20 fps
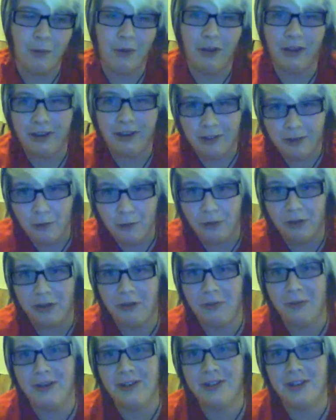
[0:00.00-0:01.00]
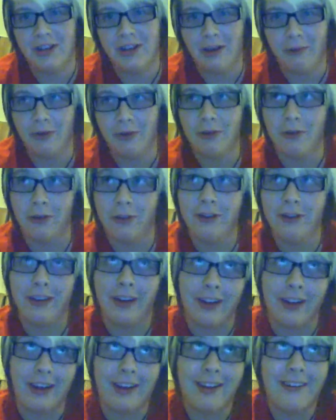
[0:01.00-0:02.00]
While in school suspension, I was called a
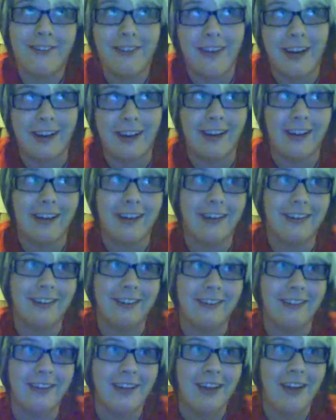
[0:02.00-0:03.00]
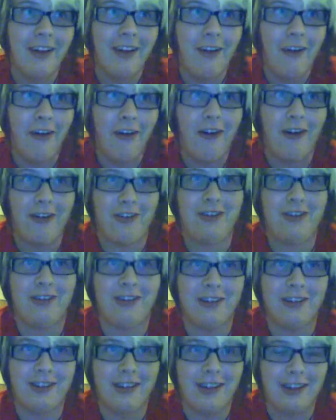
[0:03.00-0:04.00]
dyke, a faggot, and all those
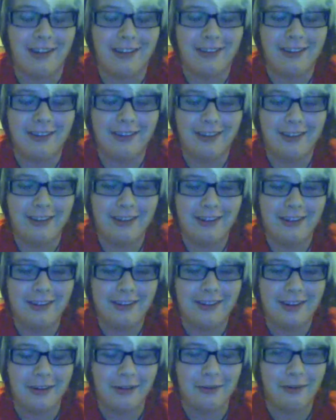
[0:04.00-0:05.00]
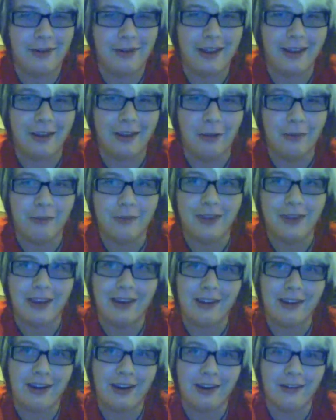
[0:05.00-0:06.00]
good things. That comes
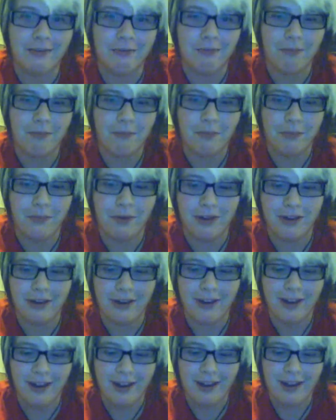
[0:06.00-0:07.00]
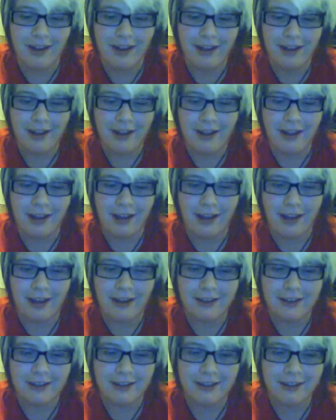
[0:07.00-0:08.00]
hand in hand. But
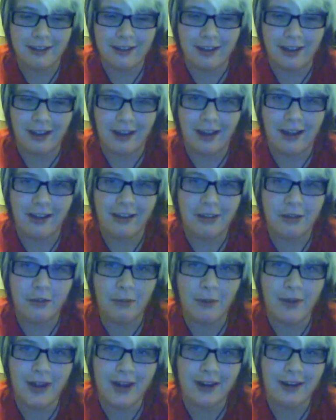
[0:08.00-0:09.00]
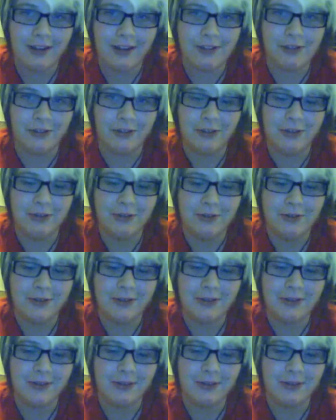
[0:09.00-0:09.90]
I the way I got through